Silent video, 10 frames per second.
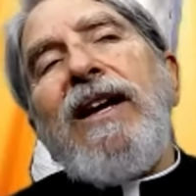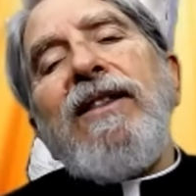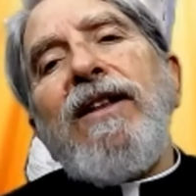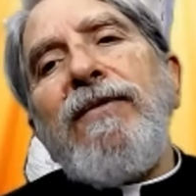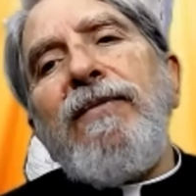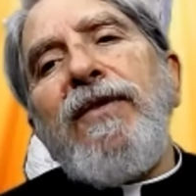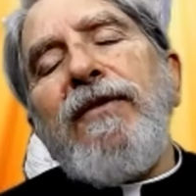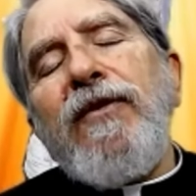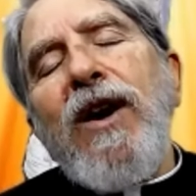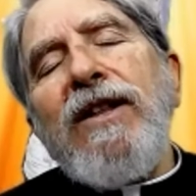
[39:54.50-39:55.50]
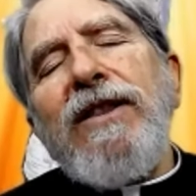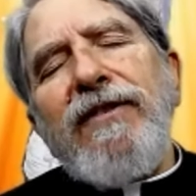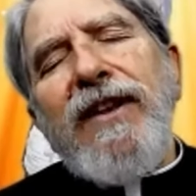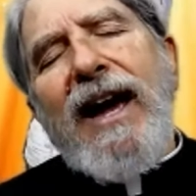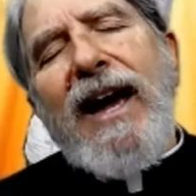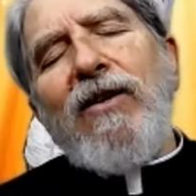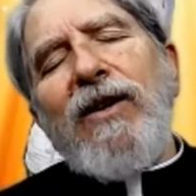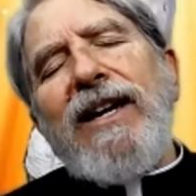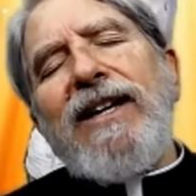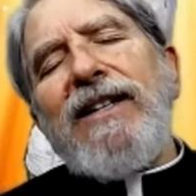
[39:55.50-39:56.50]
The, the front of the flag.
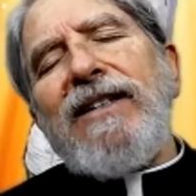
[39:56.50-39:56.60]
Okay.